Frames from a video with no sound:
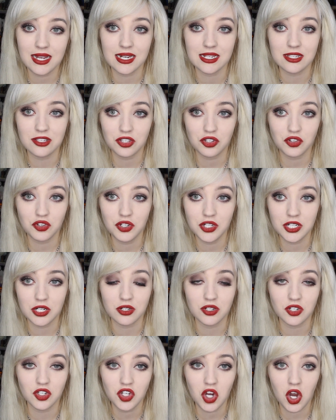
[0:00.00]
in and screwed it
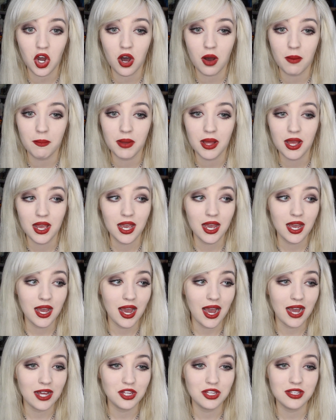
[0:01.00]
on top,
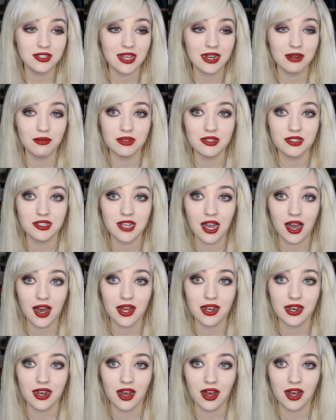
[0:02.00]
and she said it was
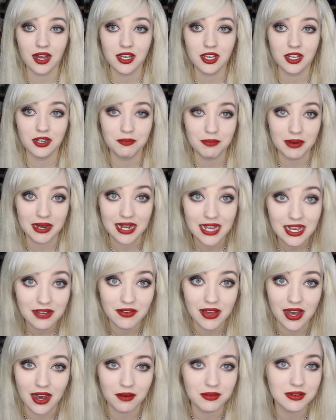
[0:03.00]
done, I couldn't believe
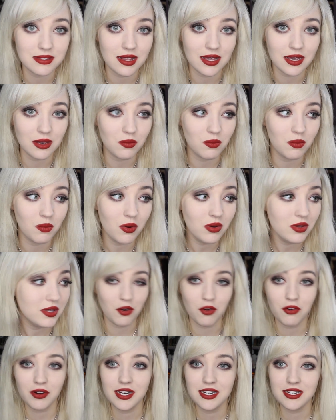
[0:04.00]
it. I was like, what?
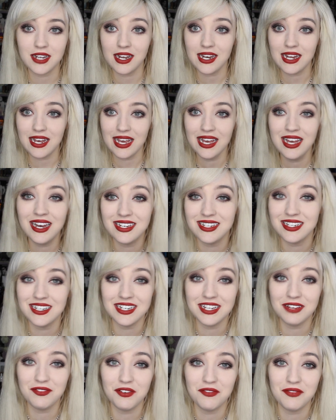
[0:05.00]
Already done it? I
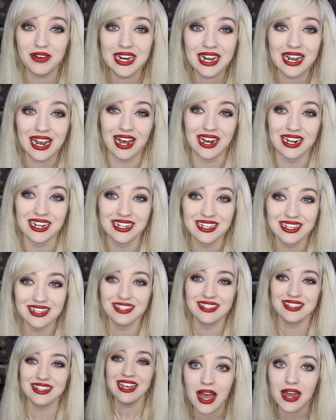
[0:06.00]
didn't even realise.
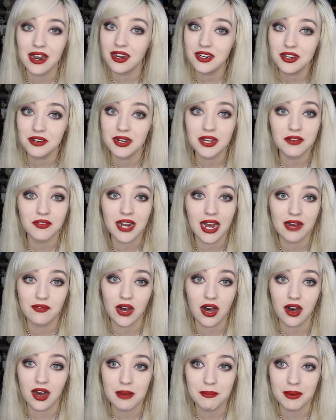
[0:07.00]
And I don't even have
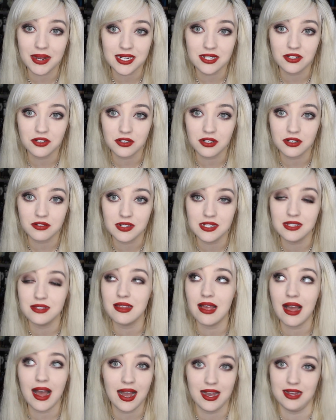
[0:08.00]
a high pain
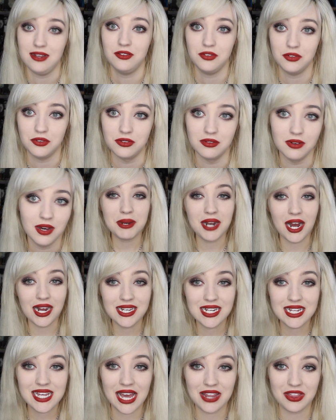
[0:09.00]
tolerance at all. I mean, I
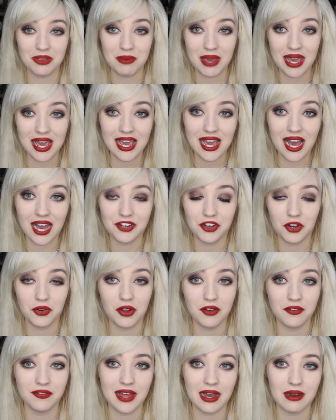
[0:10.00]
did get them here. I don't
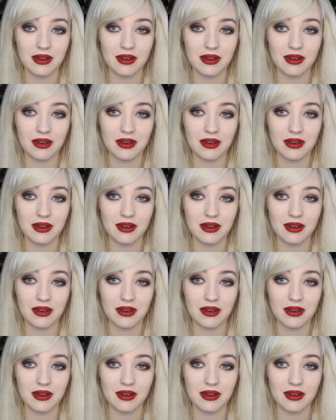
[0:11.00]
know if